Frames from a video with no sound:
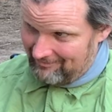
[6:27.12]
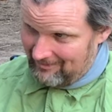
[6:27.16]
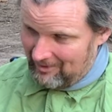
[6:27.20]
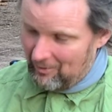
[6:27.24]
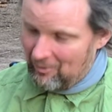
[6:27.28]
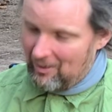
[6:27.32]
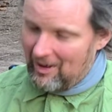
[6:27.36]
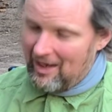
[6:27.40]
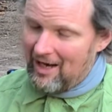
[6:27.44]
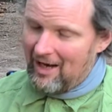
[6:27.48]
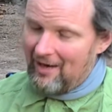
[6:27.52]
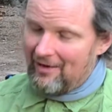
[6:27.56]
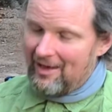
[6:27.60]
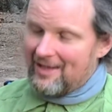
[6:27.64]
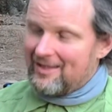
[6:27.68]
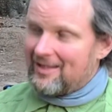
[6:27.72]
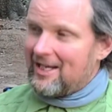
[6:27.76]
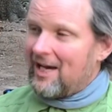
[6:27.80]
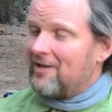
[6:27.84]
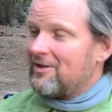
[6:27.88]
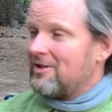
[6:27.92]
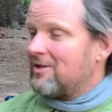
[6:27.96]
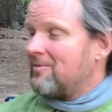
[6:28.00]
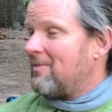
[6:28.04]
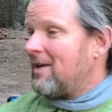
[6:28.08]
Wow, that
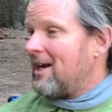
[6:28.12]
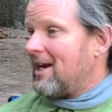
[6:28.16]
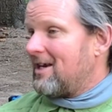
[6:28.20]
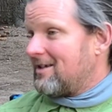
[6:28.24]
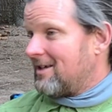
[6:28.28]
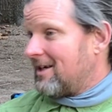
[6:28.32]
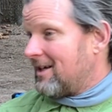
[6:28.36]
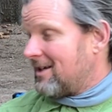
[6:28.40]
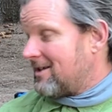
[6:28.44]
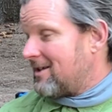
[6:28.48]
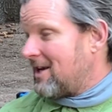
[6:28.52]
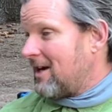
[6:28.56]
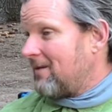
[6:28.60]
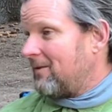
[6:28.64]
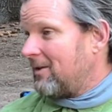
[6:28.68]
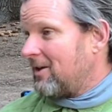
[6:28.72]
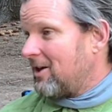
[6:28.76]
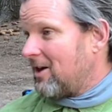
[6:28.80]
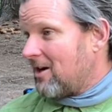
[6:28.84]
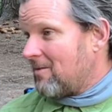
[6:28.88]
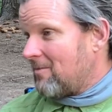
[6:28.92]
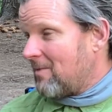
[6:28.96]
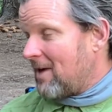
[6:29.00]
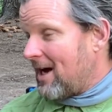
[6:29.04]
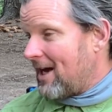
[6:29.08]
sounds amazing. It's definitely
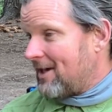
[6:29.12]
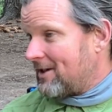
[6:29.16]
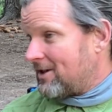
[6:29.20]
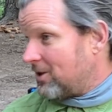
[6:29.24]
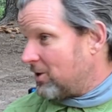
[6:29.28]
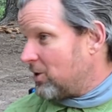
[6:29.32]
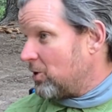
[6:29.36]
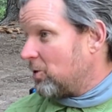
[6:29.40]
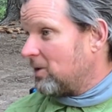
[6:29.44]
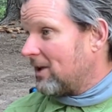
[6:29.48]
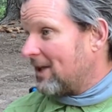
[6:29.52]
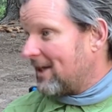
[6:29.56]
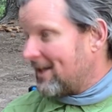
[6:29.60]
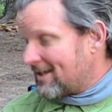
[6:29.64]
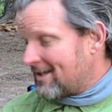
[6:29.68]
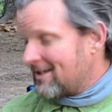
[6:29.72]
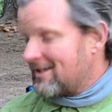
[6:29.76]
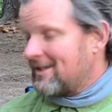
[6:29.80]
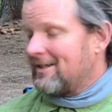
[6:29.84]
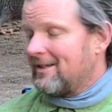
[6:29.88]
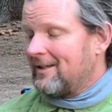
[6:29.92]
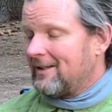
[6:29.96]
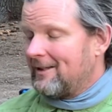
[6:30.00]
on my to-do list.